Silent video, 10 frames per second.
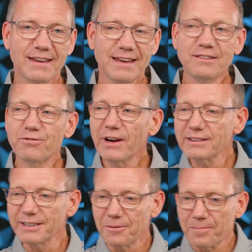And then
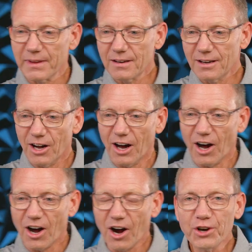finally,
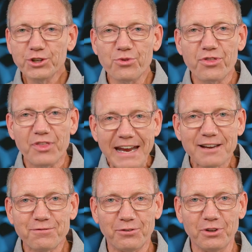are you
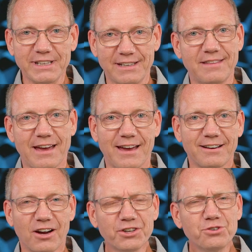thankful in that?
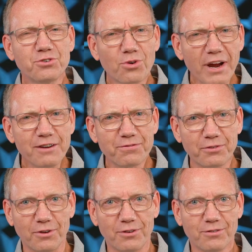Are you
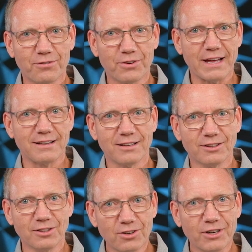grateful for that
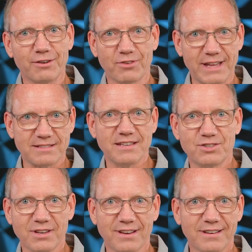learning, for that
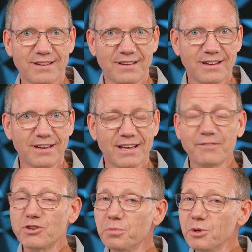teaching? And
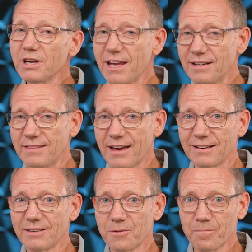have you communicated
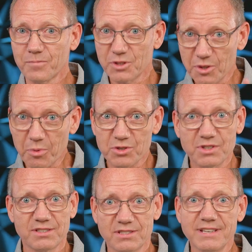that to the
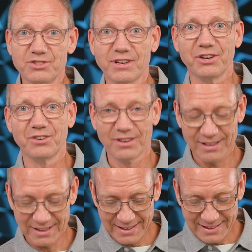person that's teaching you?
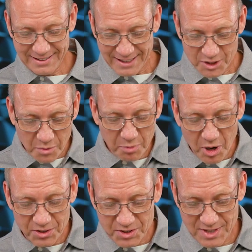That's what
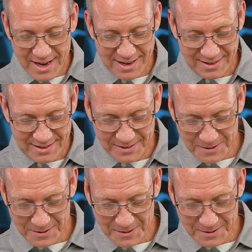Paul's saying.